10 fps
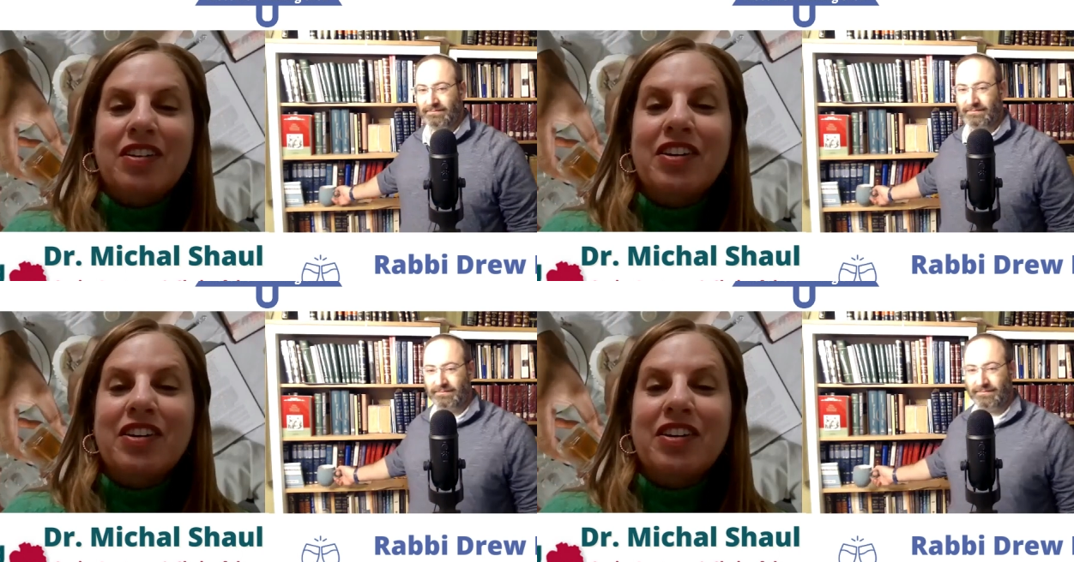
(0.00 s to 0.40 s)

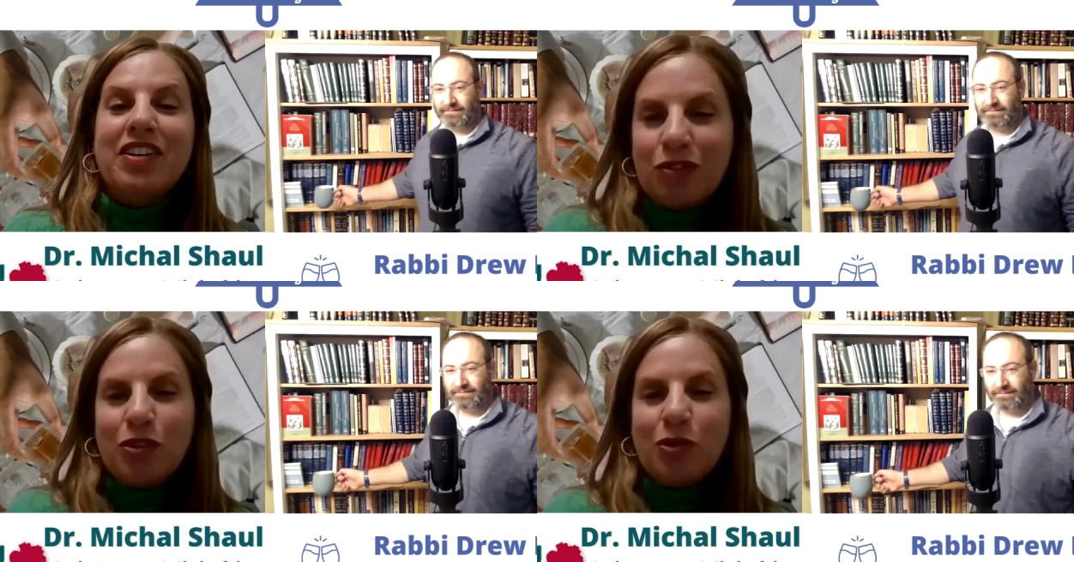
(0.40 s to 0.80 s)

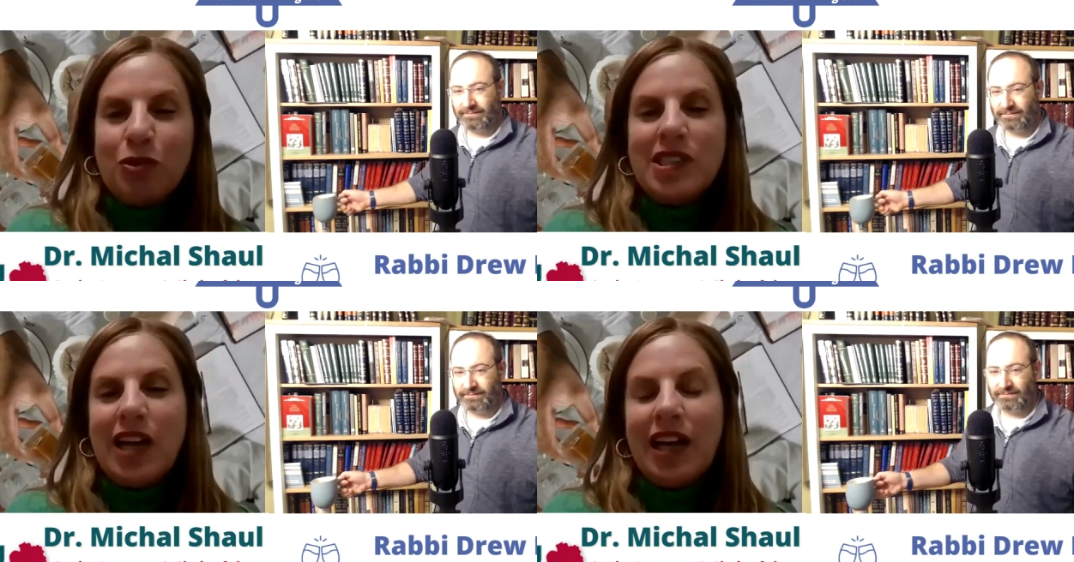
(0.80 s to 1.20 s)

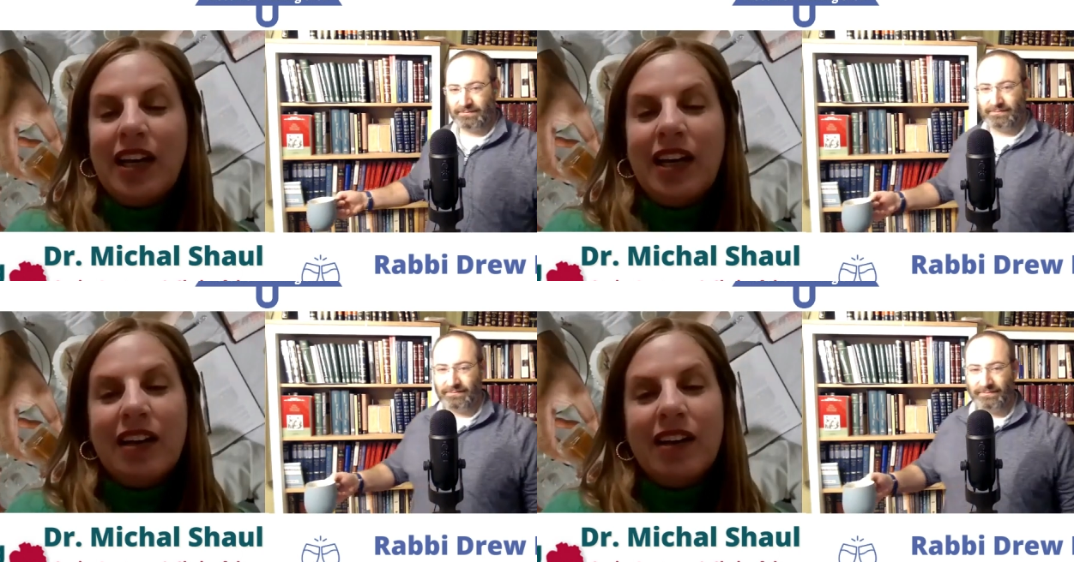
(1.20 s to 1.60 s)
Speaker 1: deterioration from
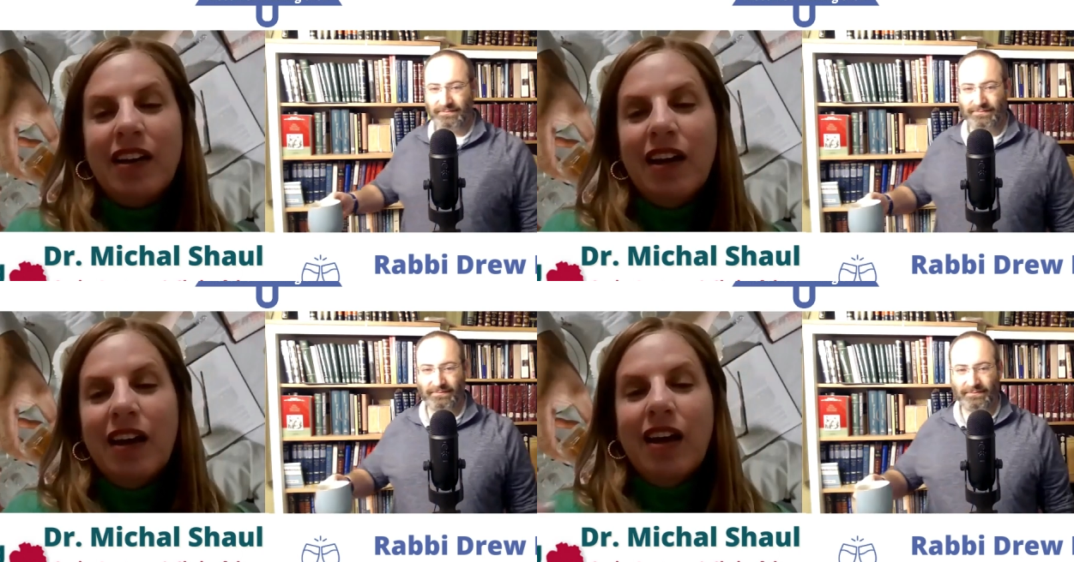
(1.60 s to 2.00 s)

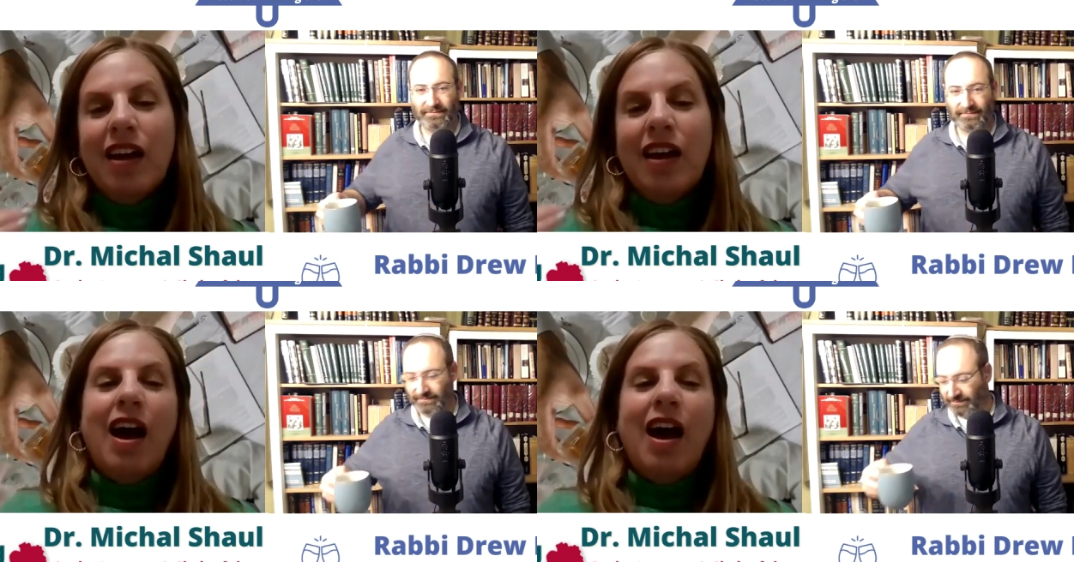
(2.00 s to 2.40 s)
studying
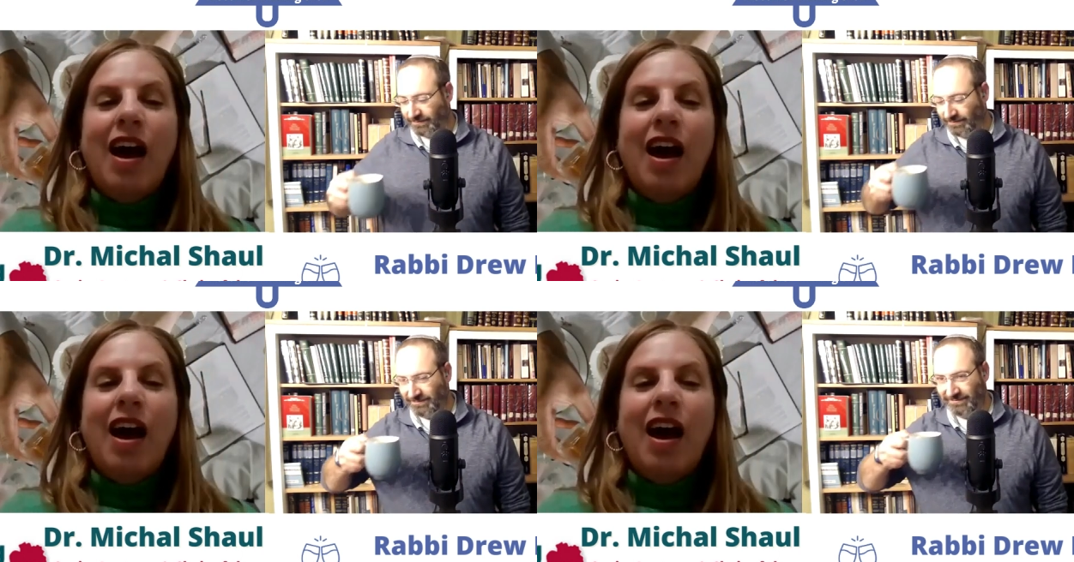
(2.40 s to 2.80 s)

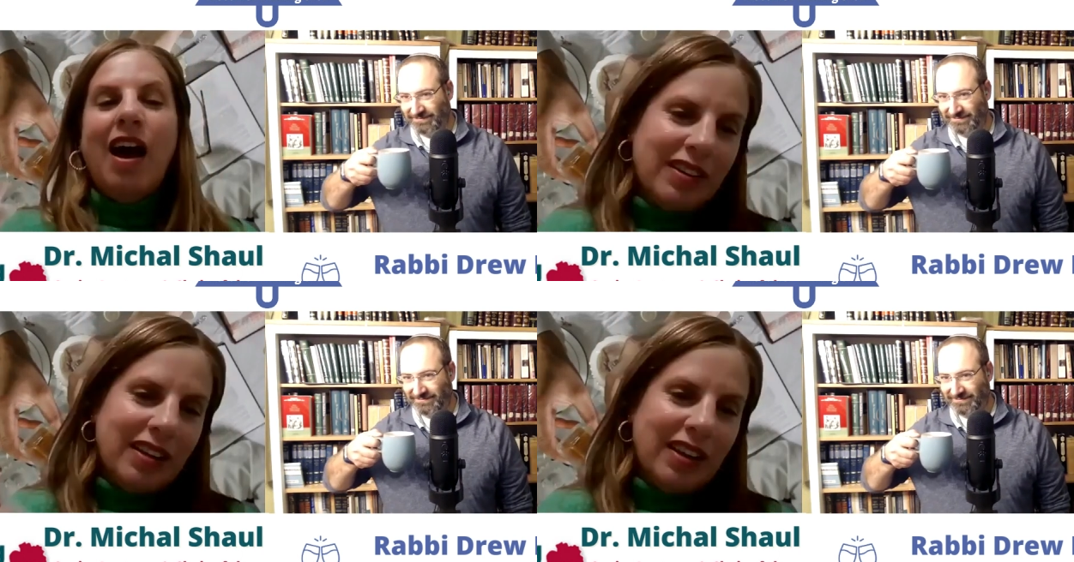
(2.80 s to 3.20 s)
high
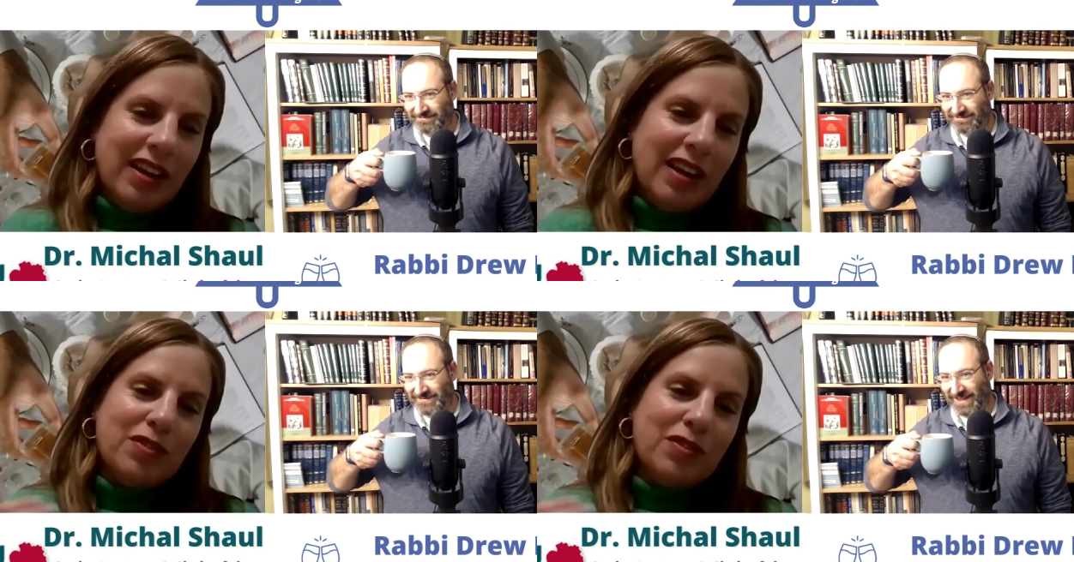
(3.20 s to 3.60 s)

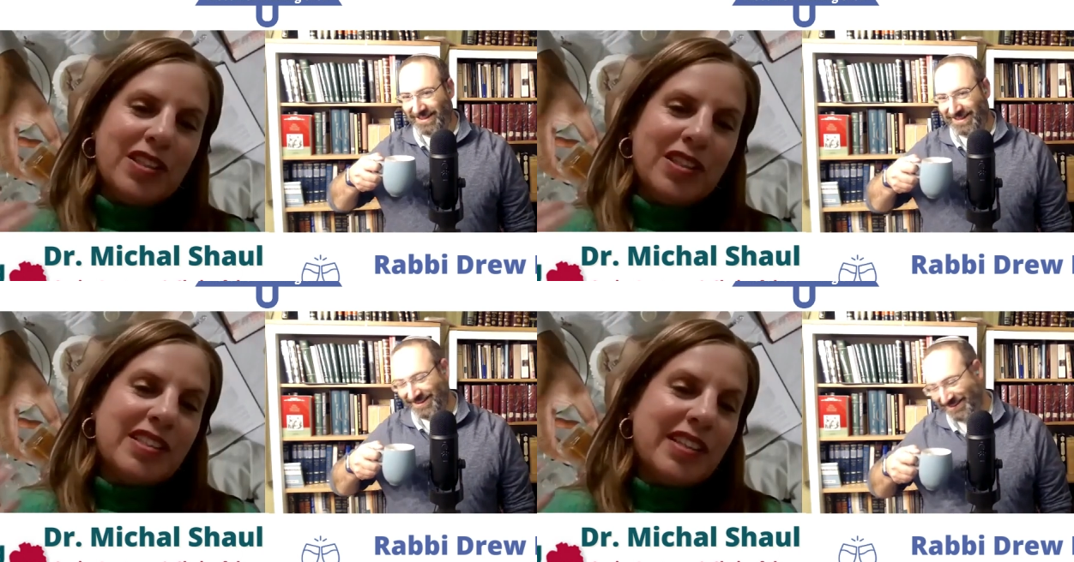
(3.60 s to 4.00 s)
quality,
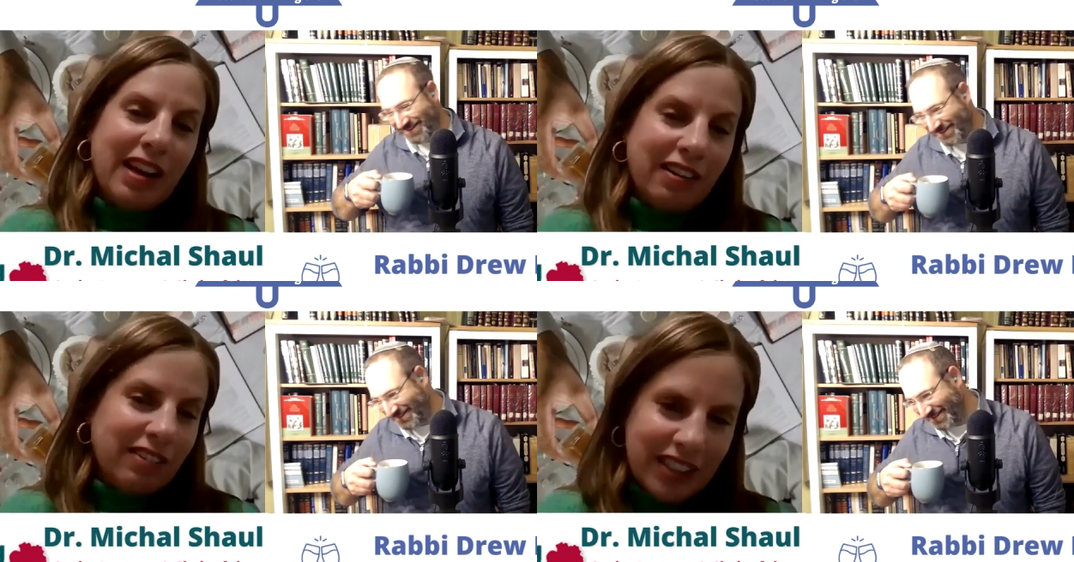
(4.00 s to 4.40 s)
even
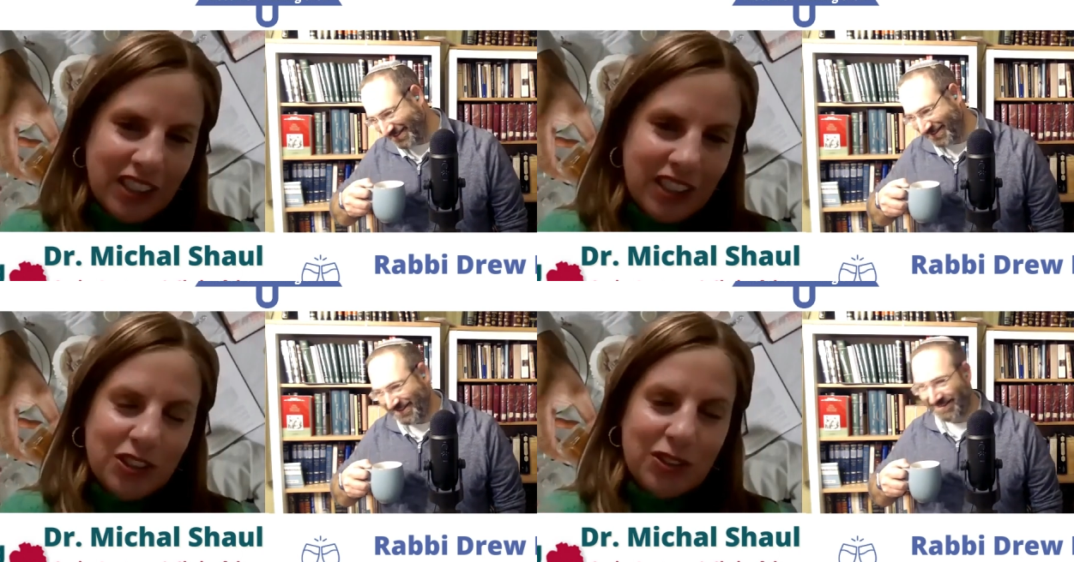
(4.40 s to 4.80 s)

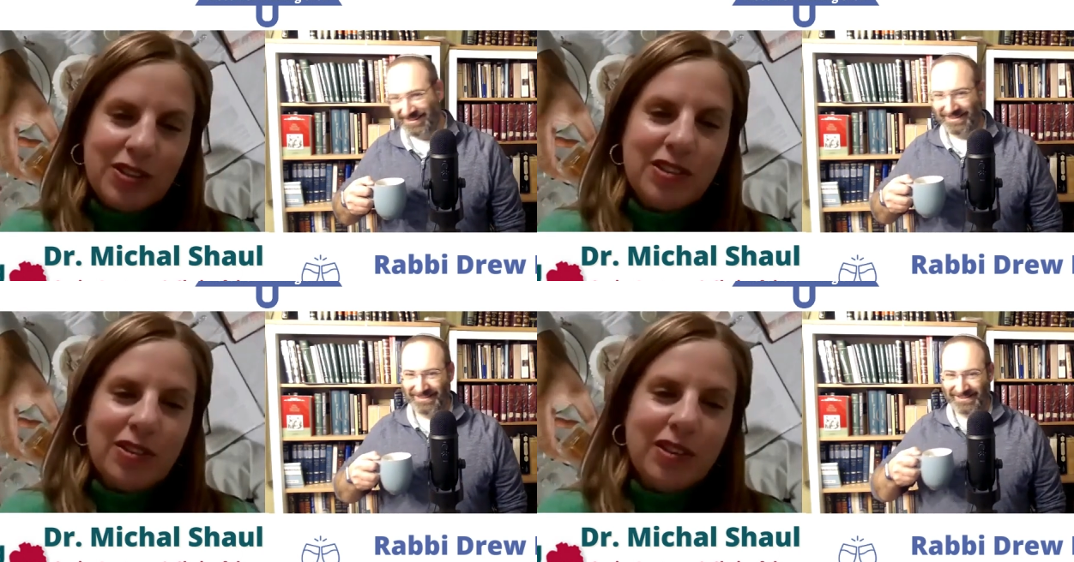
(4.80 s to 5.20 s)
sacred issues to